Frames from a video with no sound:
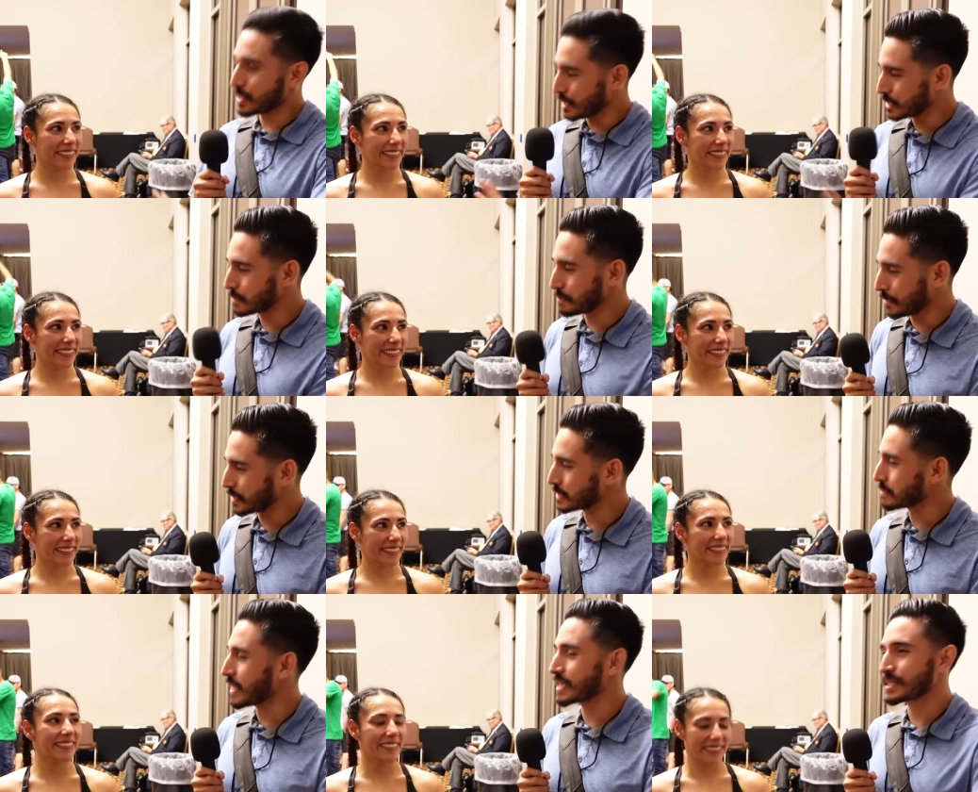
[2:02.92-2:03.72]
Speaker 1: good
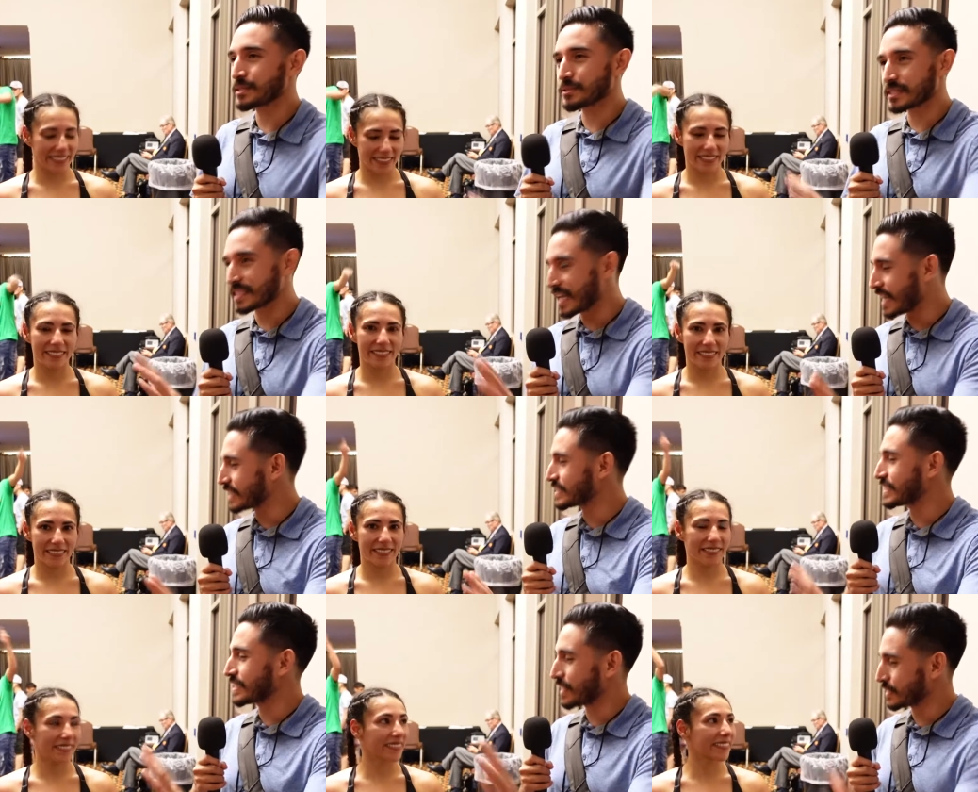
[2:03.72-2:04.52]
spirits, man. She was
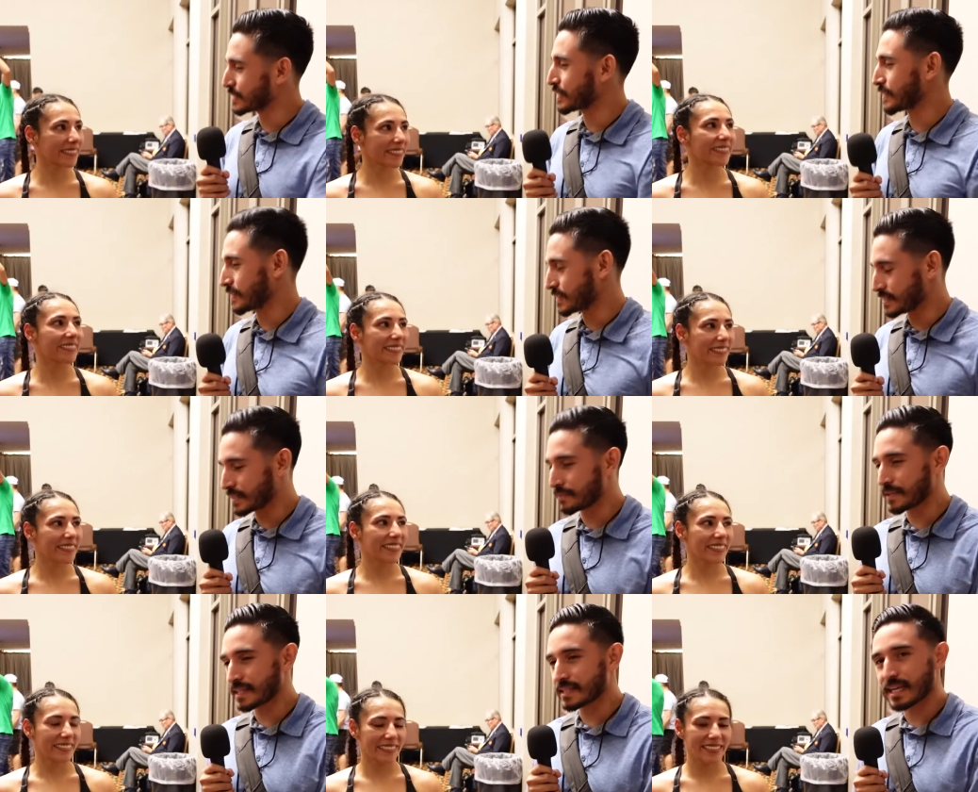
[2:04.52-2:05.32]
dancing on
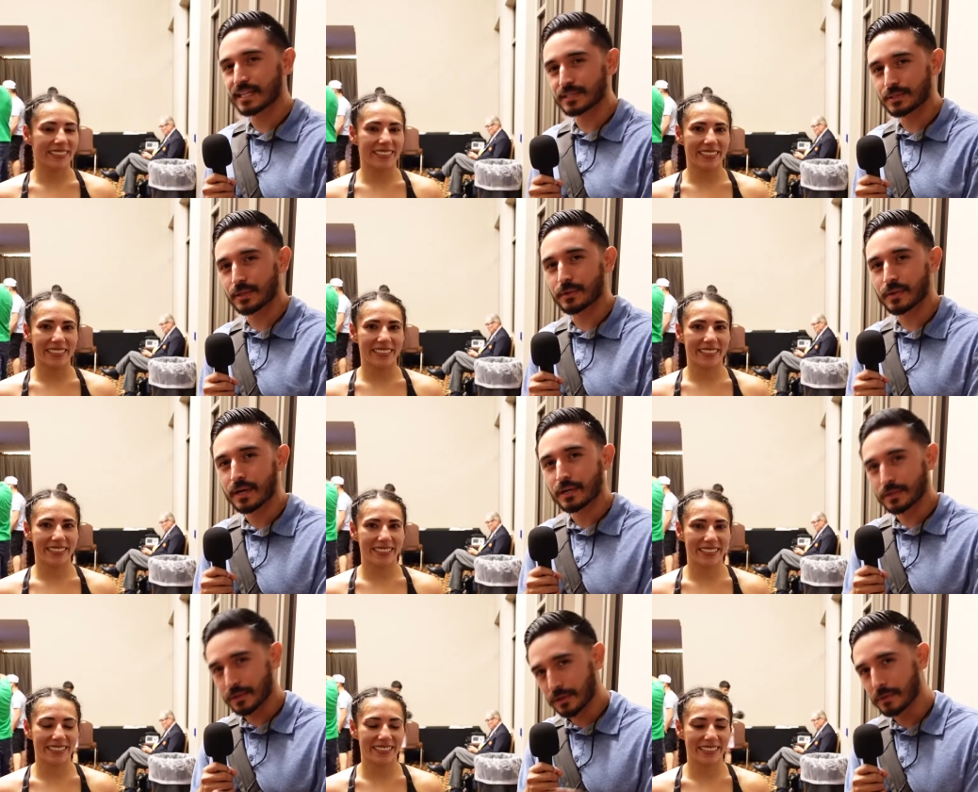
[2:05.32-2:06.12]
stuff like that. So
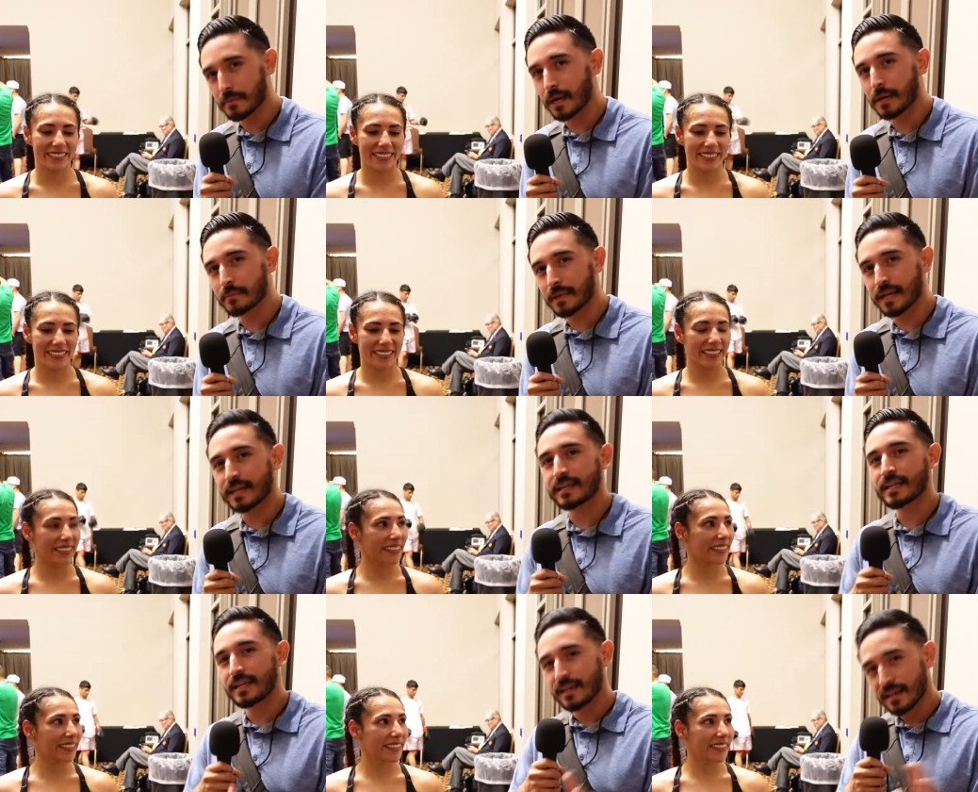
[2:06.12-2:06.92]
to her mom,
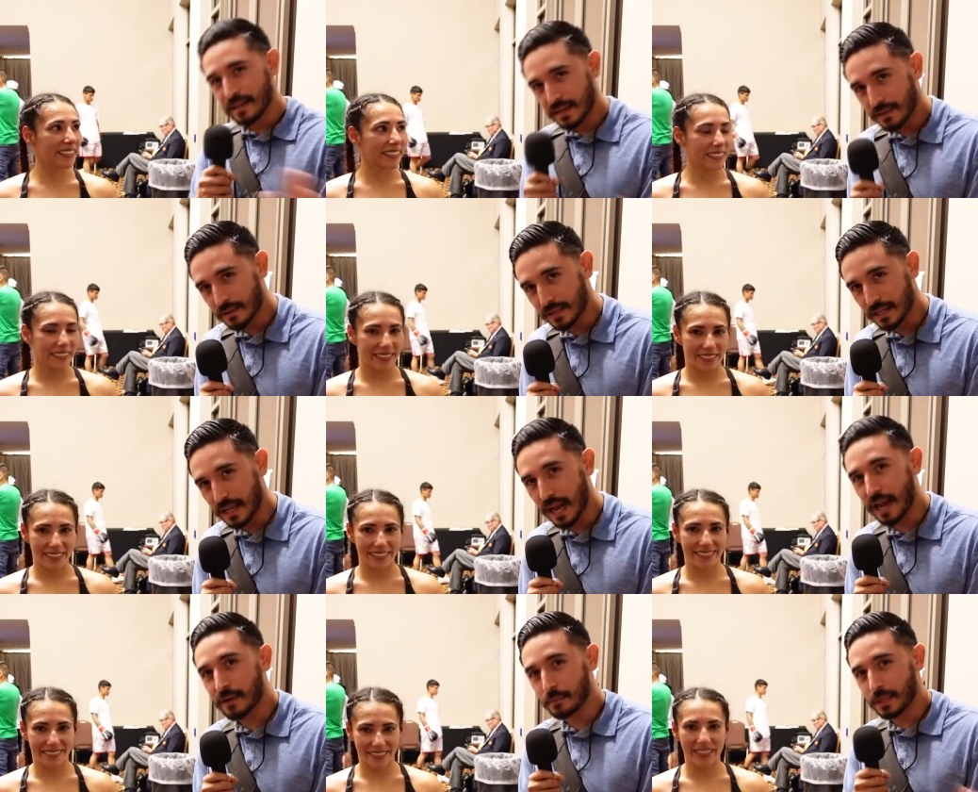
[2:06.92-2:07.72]
man,
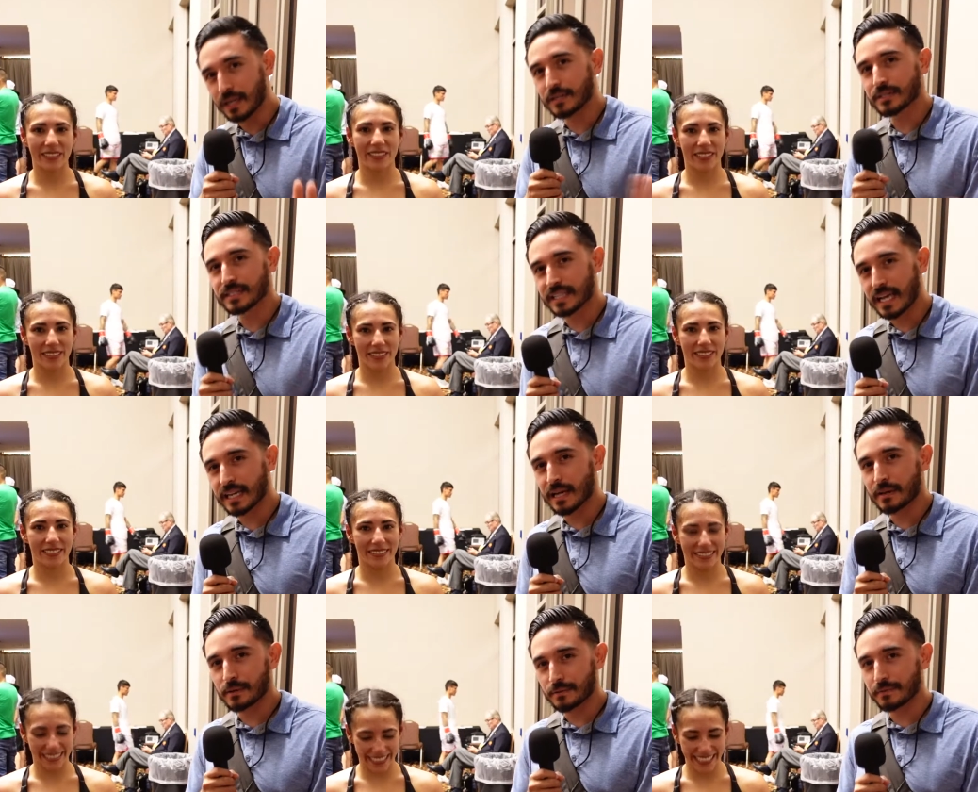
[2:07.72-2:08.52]
I, we
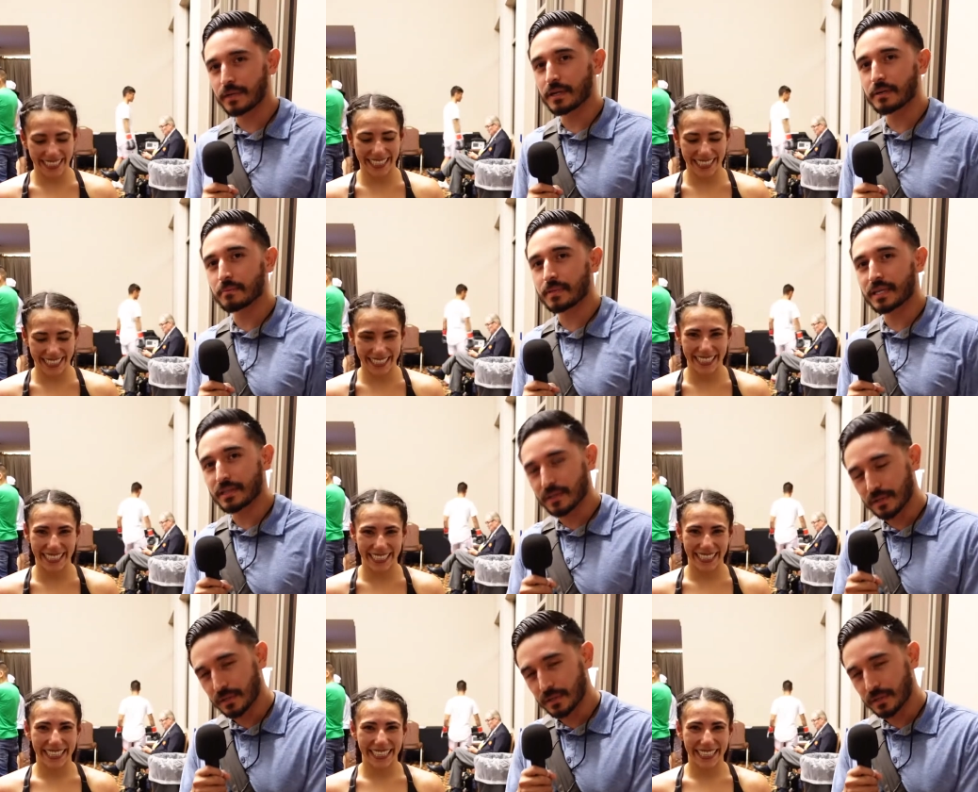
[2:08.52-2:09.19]
understand how you felt, but you know,